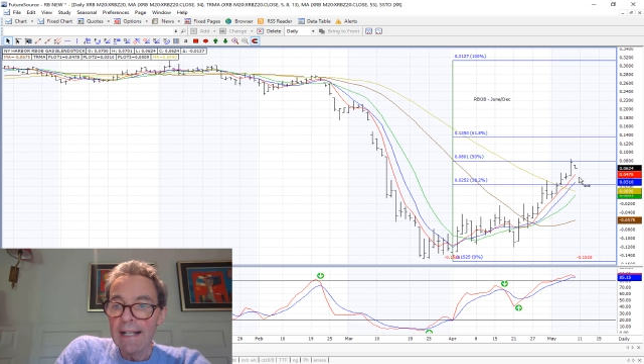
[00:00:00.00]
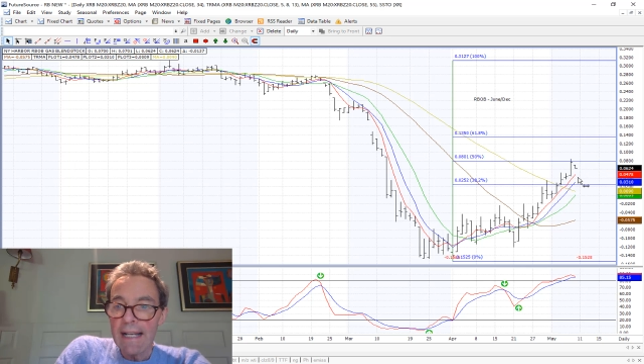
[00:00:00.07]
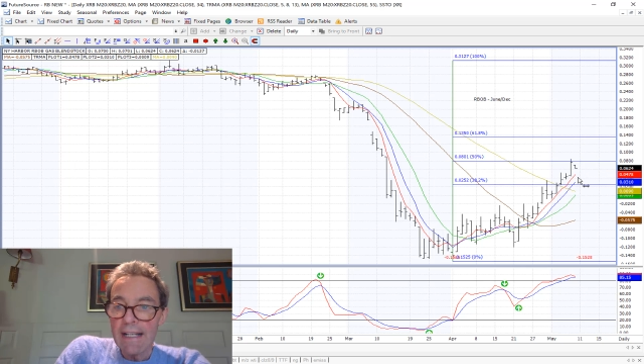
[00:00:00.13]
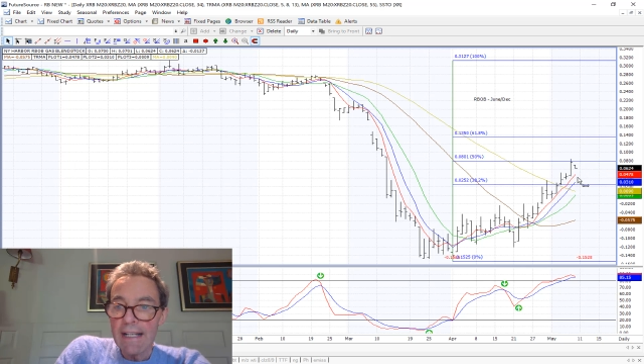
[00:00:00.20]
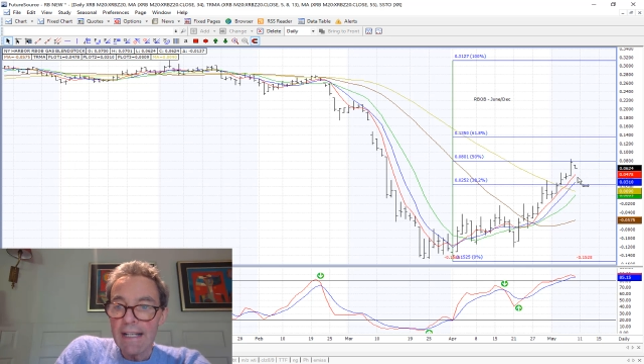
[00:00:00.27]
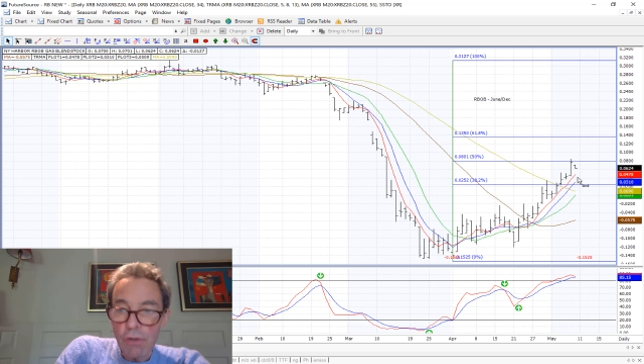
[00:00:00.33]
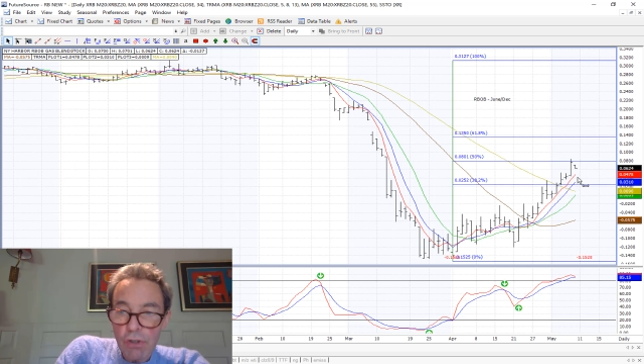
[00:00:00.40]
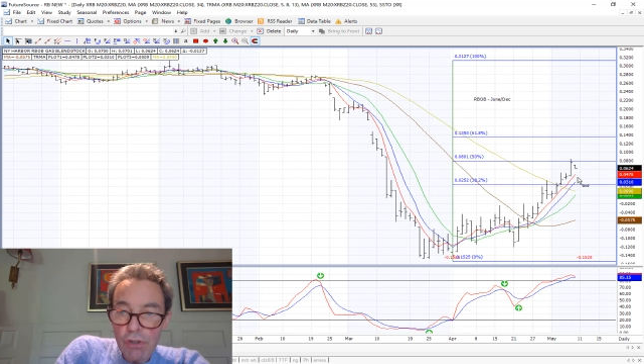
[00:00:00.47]

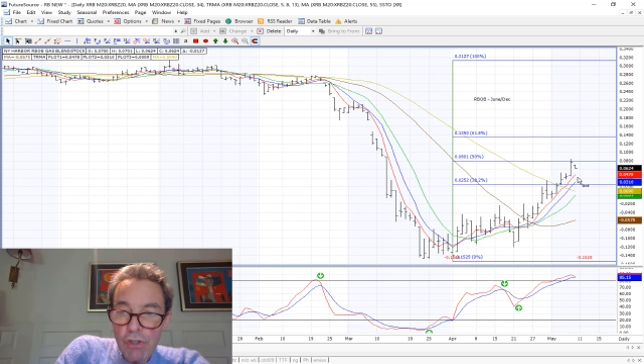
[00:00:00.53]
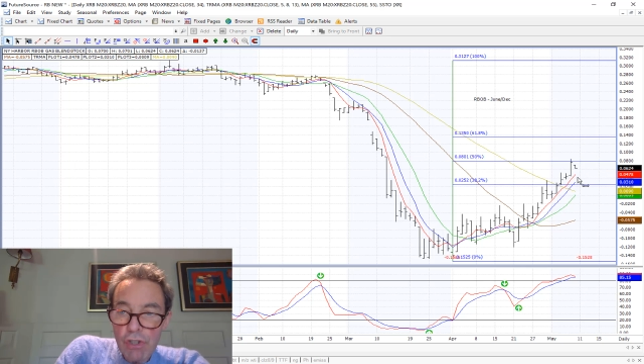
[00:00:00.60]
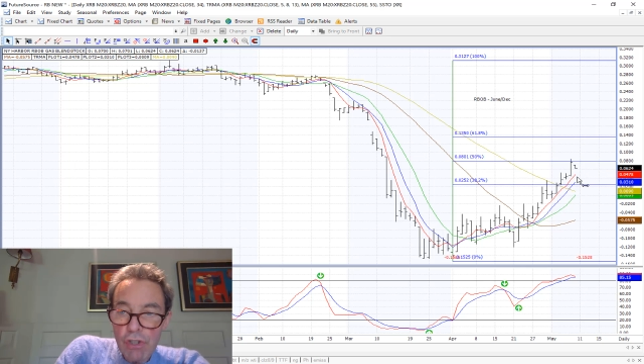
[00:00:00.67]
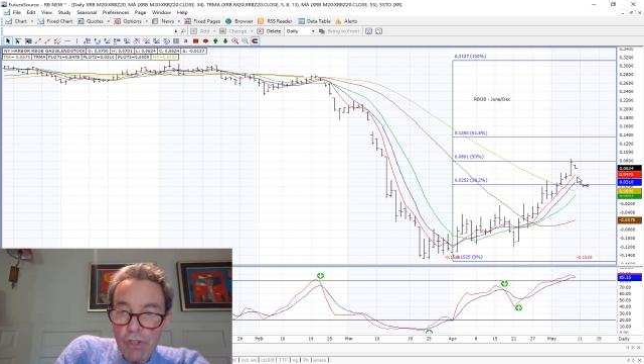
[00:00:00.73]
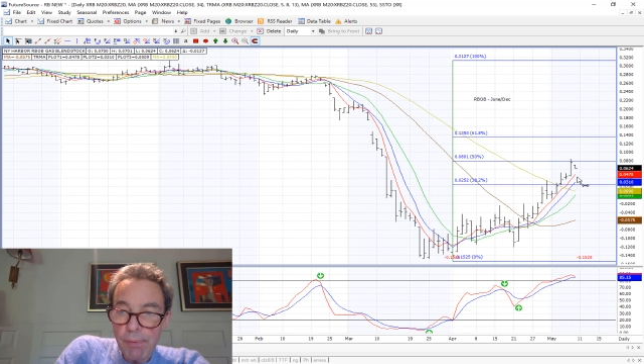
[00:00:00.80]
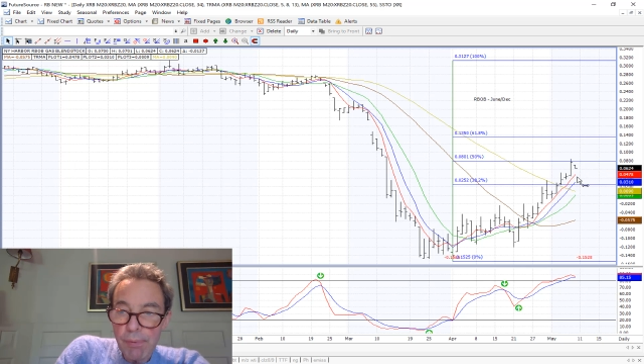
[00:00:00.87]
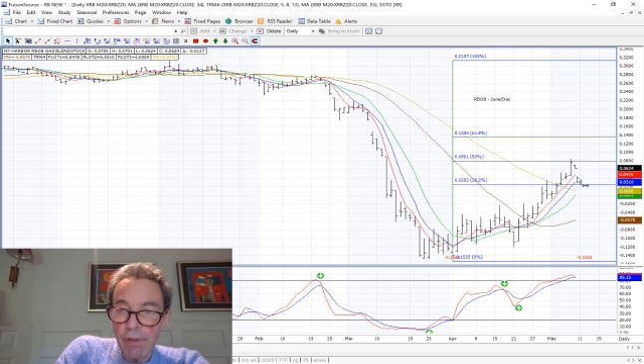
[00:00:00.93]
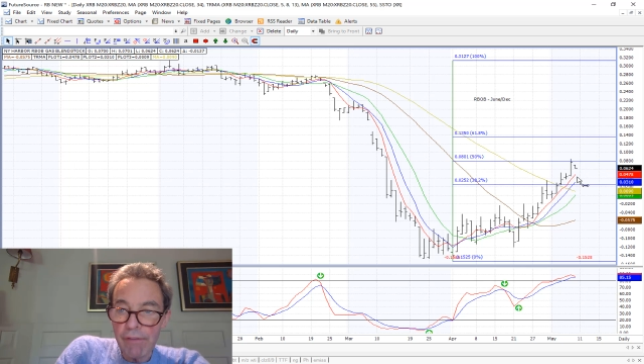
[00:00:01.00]
It's got good
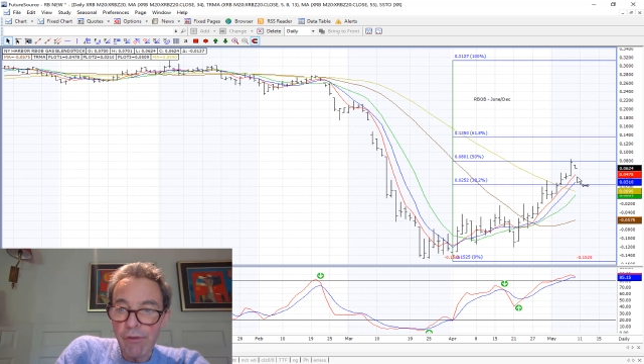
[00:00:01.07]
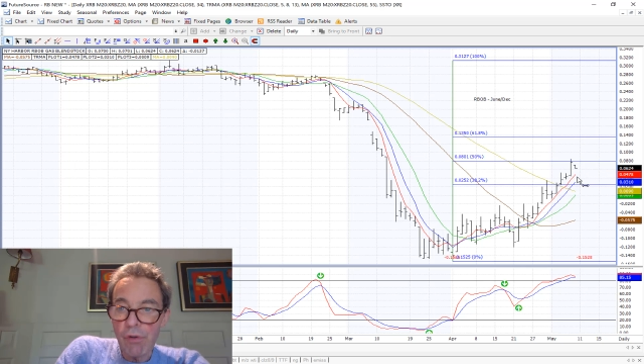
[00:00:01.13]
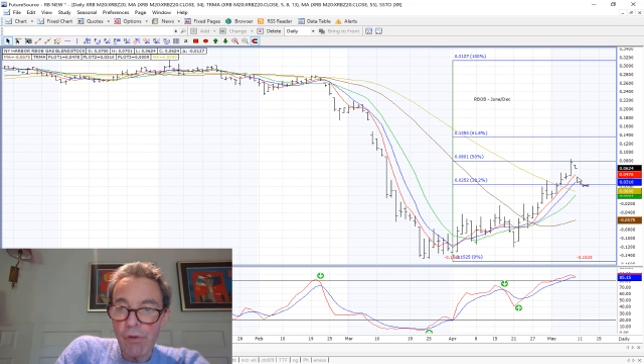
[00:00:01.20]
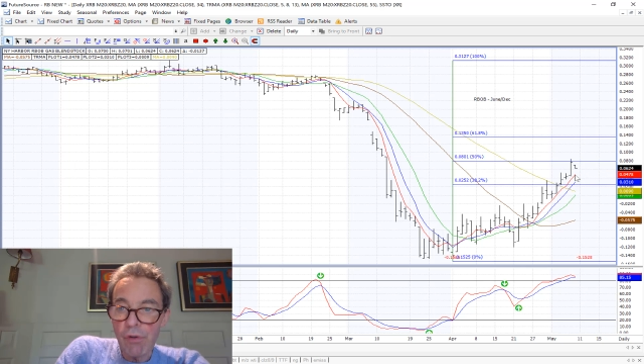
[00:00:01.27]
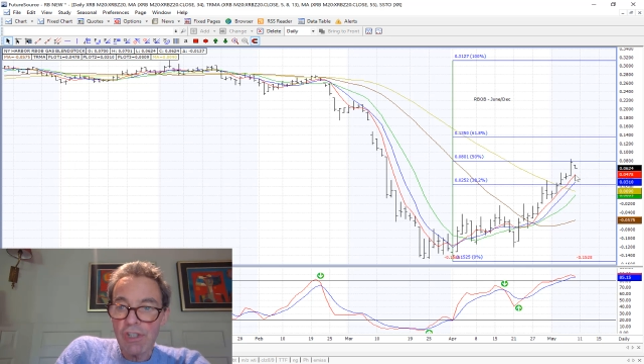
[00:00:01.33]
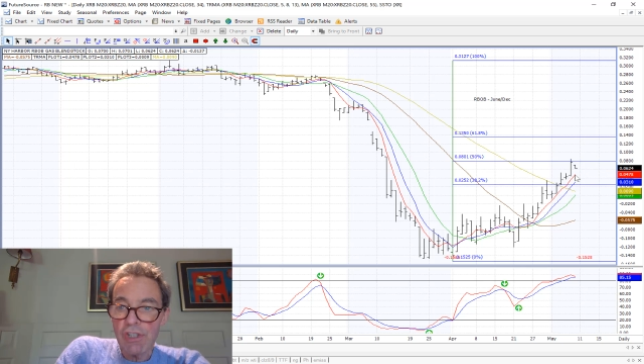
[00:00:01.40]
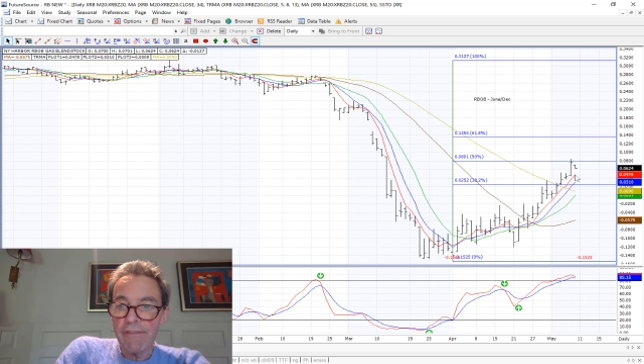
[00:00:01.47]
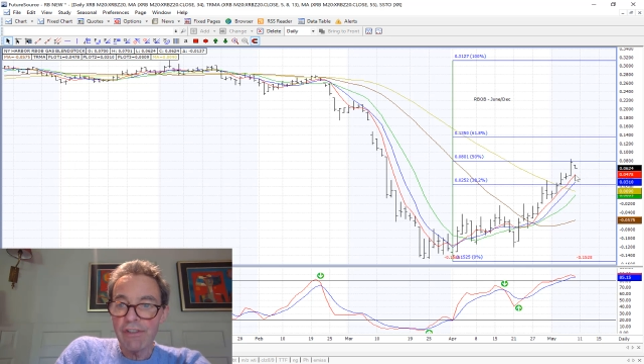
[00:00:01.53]
support at
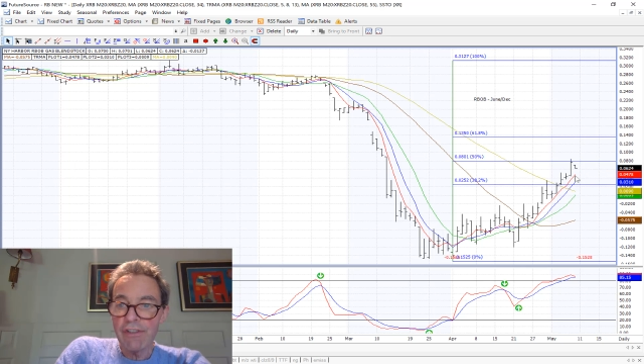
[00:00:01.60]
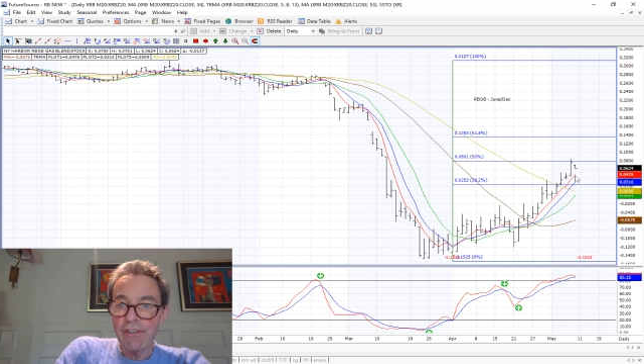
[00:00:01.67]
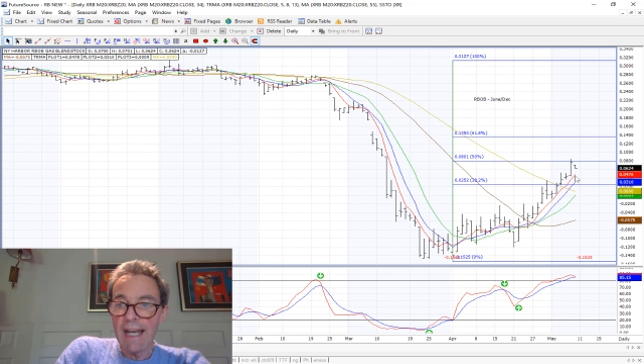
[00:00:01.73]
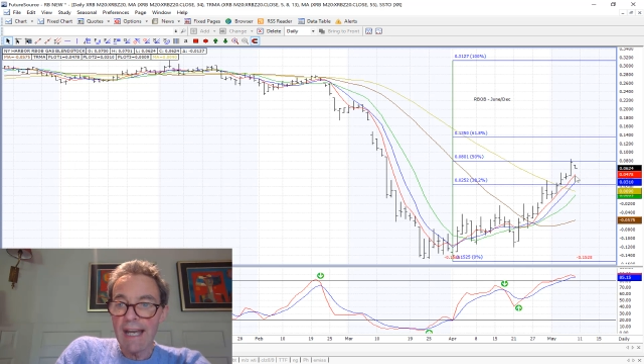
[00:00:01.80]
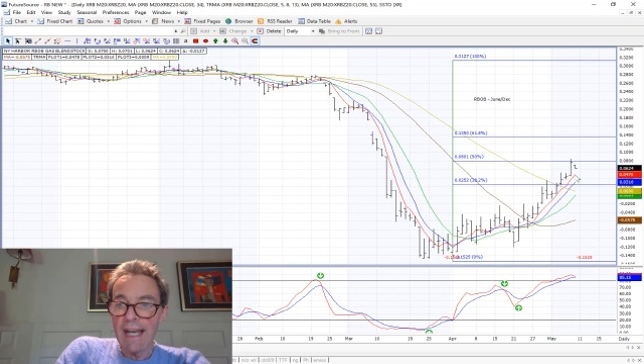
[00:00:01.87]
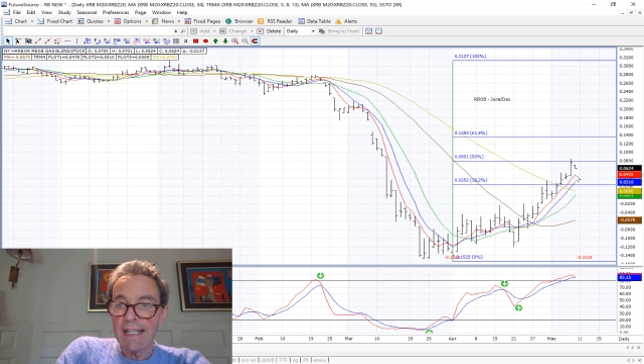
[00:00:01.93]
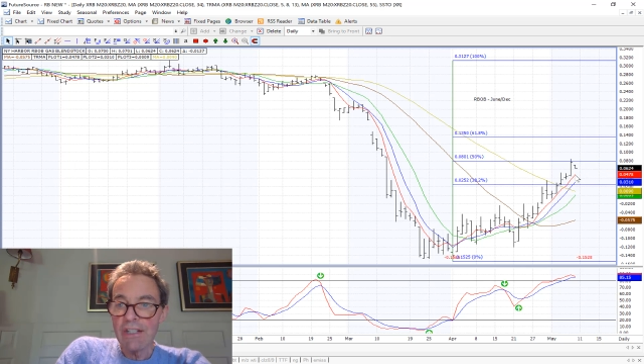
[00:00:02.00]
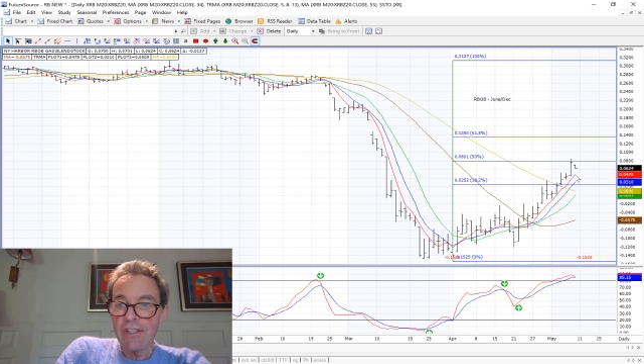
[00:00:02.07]

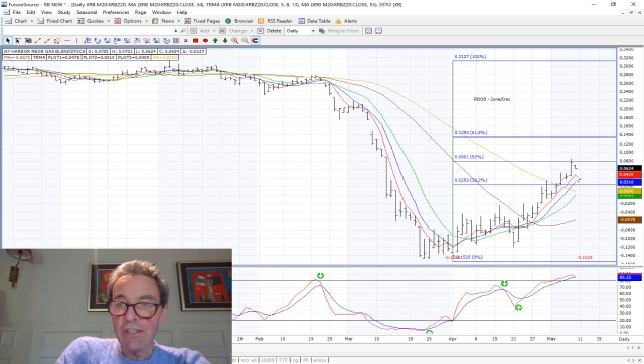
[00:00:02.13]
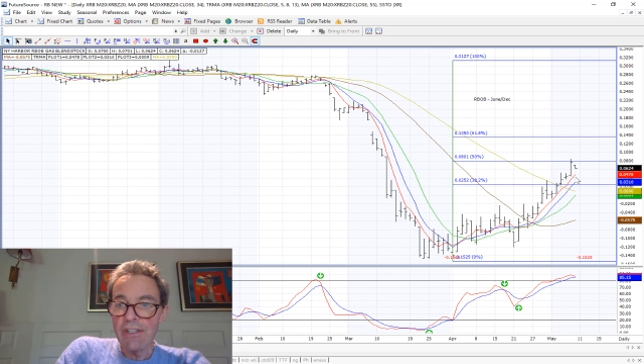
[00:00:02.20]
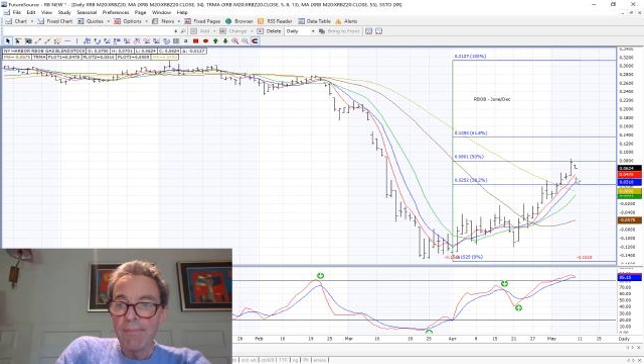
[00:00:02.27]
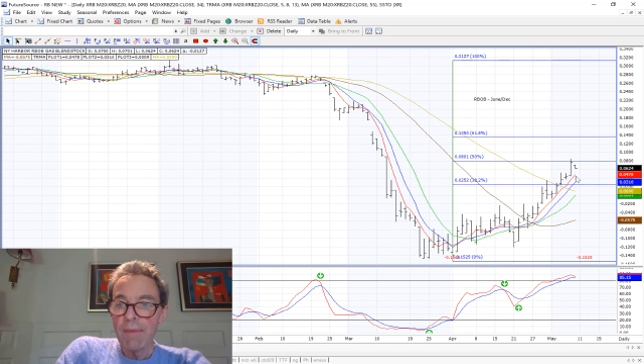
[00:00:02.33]
478,